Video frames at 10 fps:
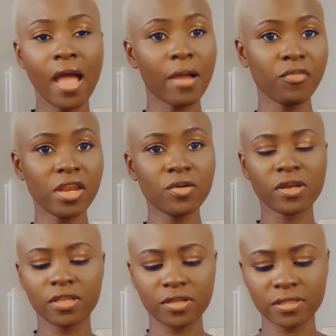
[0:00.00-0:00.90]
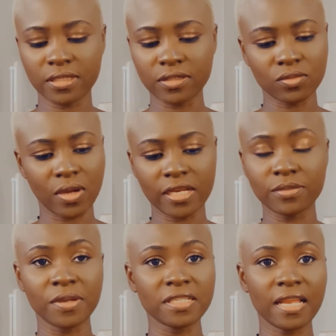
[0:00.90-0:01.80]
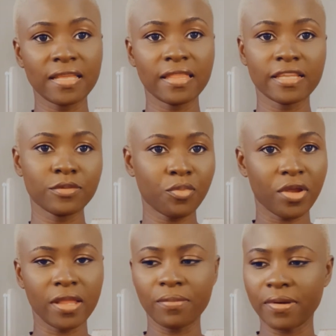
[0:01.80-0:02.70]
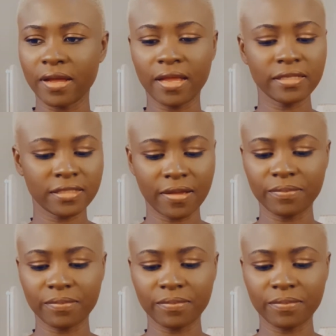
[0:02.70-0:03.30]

I'm really gonna use this one, especially the spraying part.